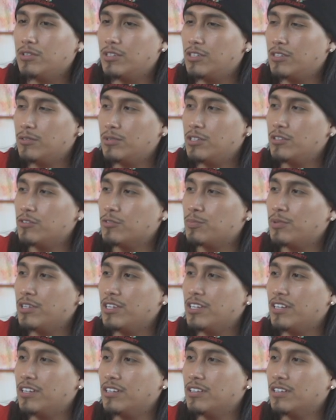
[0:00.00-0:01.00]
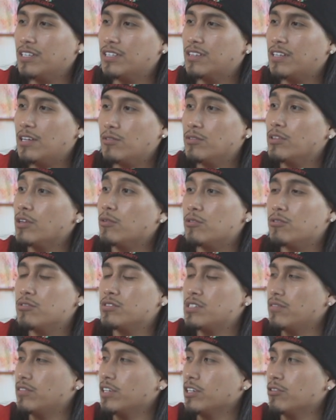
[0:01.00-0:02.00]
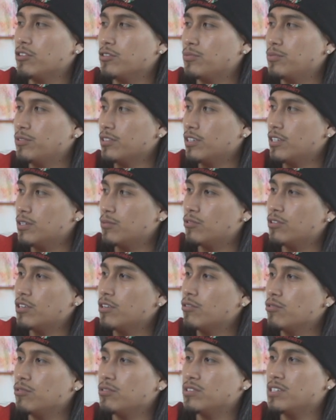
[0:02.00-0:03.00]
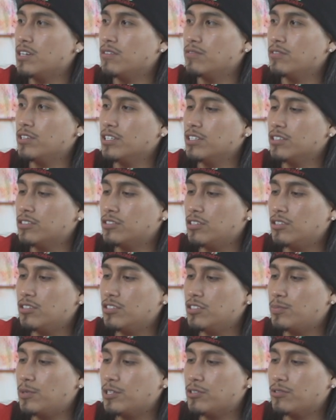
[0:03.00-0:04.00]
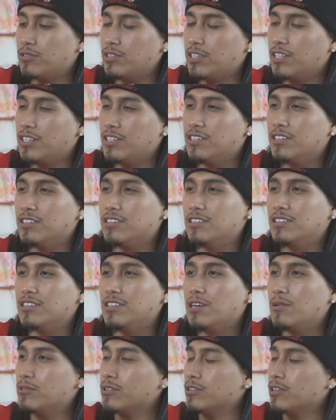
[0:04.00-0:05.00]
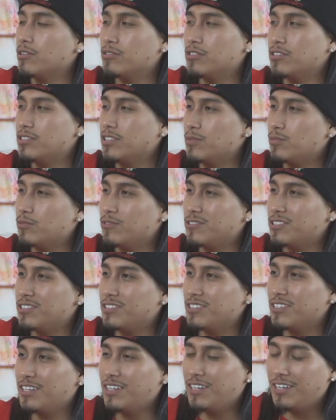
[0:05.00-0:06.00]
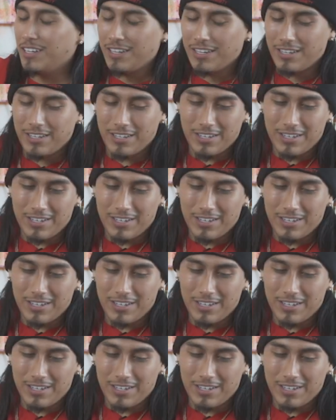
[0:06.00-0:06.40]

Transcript: know when he was playing, like they they would always have like Christmas game, or they would always have like a certain yeah. special date, and I would go to the same ones. Yeah,